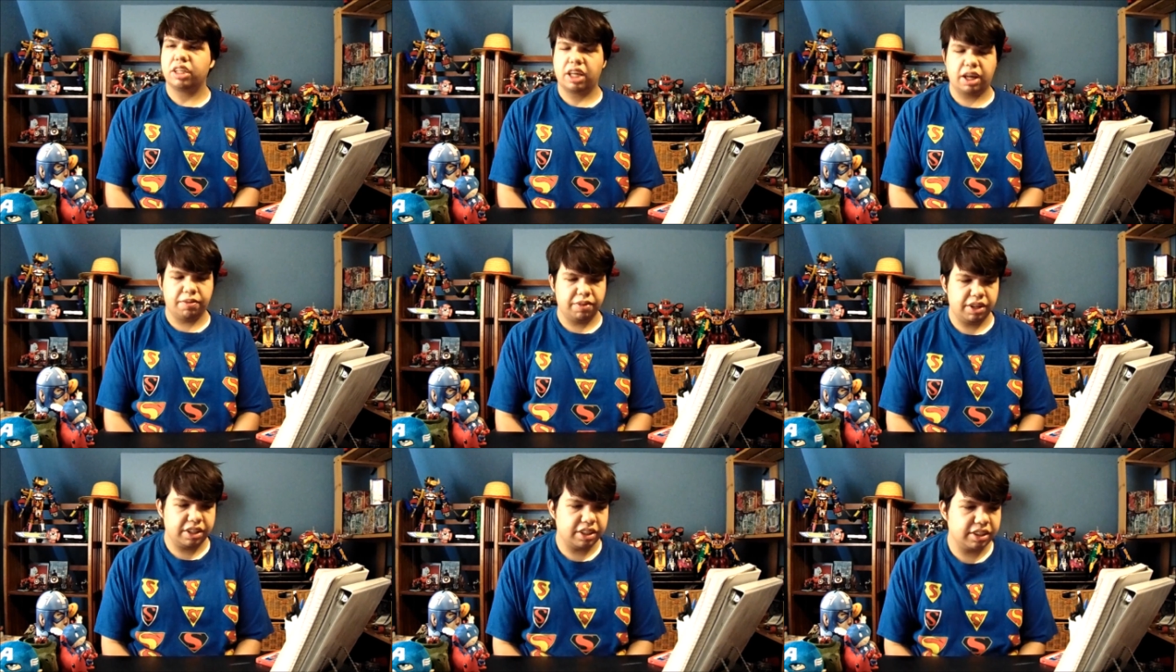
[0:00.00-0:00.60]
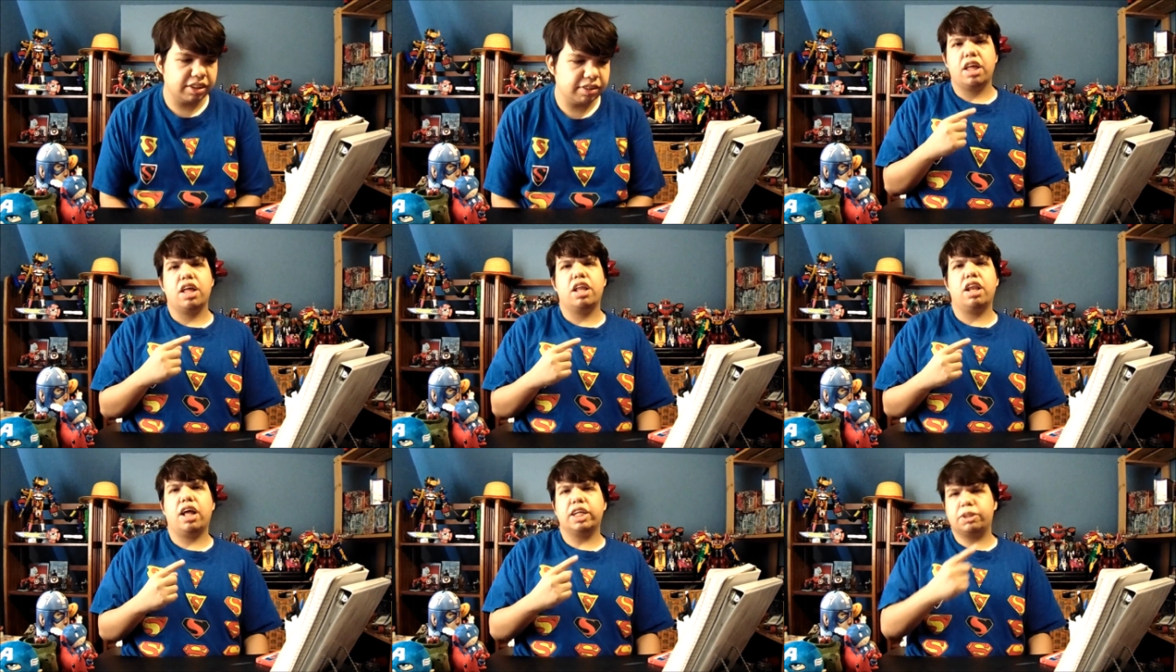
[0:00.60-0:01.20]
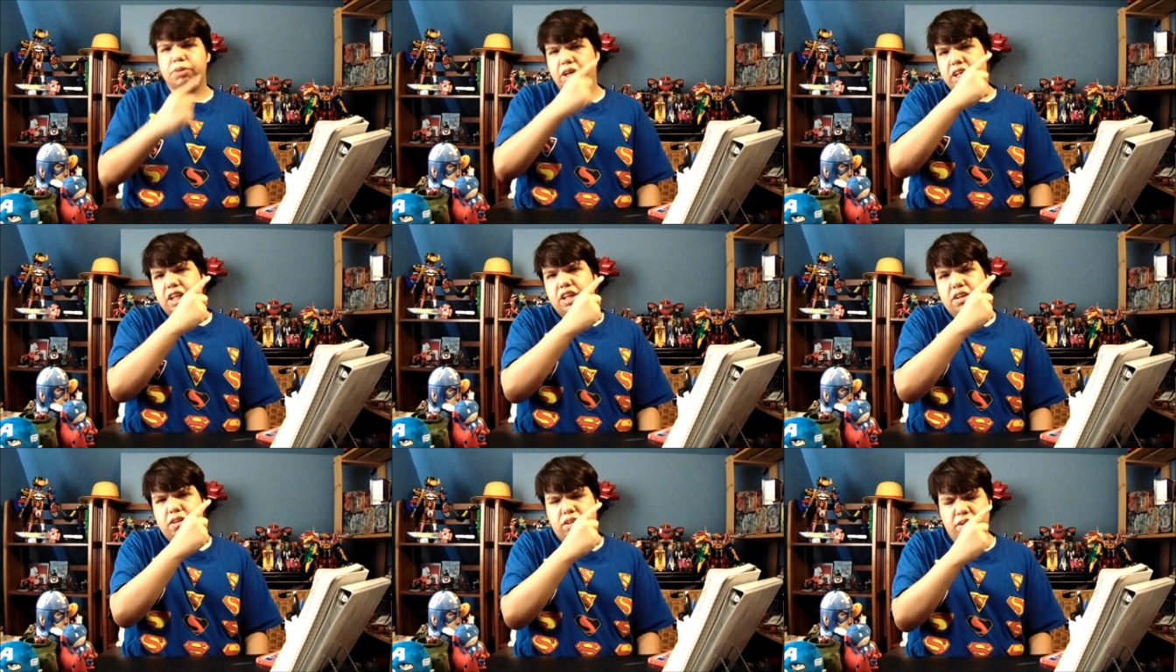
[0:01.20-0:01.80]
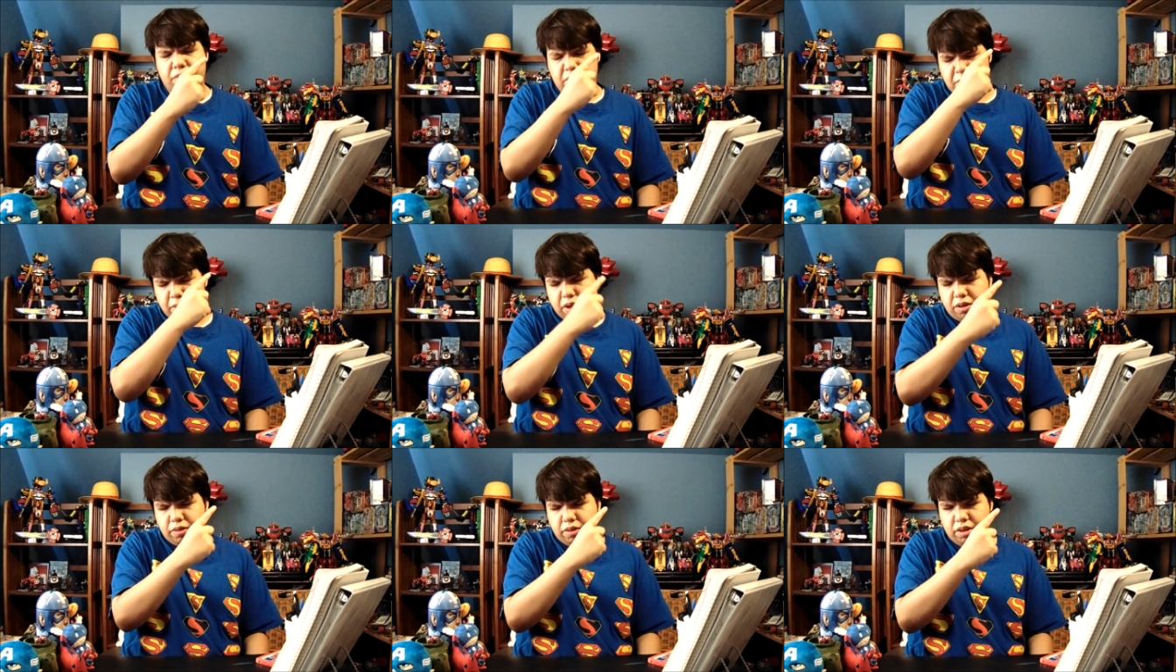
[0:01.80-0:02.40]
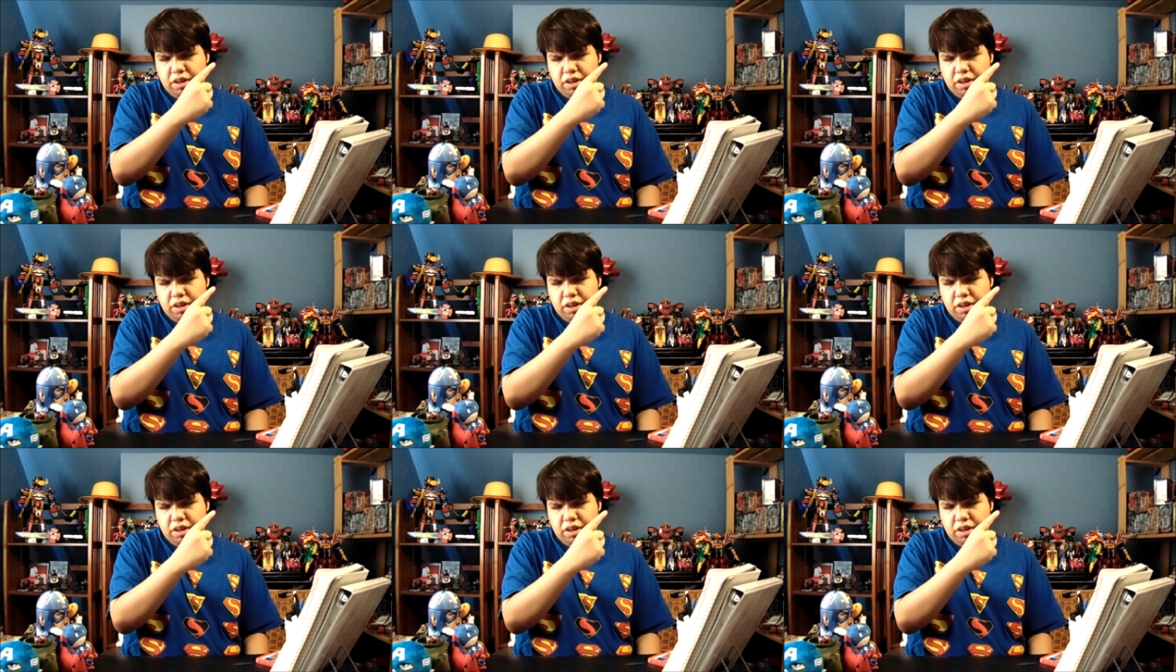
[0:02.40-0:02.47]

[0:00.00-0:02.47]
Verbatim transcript: Can't wait. Last week I did a song about